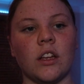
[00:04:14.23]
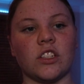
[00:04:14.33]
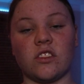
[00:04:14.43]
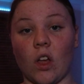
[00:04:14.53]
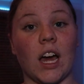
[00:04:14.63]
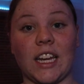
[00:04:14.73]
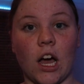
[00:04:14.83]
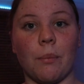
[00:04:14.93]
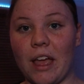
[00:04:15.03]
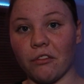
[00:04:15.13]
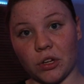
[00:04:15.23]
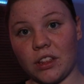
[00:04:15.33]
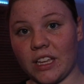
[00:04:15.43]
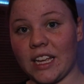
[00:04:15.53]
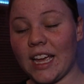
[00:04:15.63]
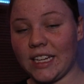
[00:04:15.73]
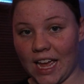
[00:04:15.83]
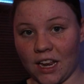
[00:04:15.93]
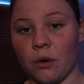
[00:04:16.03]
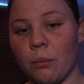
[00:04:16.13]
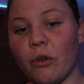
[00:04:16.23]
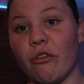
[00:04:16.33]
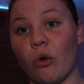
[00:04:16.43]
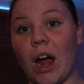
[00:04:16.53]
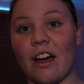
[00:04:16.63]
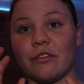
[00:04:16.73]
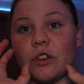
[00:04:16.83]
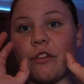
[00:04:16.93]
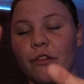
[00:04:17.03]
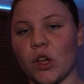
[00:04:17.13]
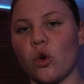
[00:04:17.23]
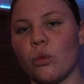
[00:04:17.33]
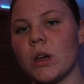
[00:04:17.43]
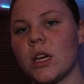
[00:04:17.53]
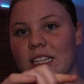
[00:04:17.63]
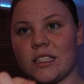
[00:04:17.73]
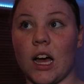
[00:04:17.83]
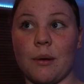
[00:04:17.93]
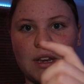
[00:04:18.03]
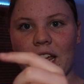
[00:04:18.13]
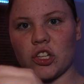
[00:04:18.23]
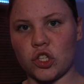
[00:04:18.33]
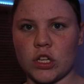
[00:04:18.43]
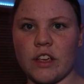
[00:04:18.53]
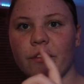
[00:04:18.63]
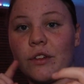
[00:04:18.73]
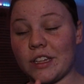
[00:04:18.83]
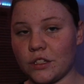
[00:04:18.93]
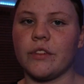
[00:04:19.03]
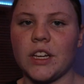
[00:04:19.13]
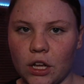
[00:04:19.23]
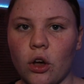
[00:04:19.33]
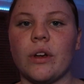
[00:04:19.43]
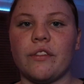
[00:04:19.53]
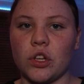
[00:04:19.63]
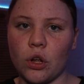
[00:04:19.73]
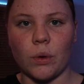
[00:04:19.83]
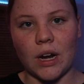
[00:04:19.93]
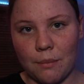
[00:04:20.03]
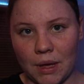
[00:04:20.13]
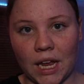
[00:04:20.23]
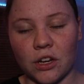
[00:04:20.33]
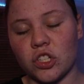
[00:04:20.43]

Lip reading: starting up everything again before I have to film this time next year for this video, if you know what I mean.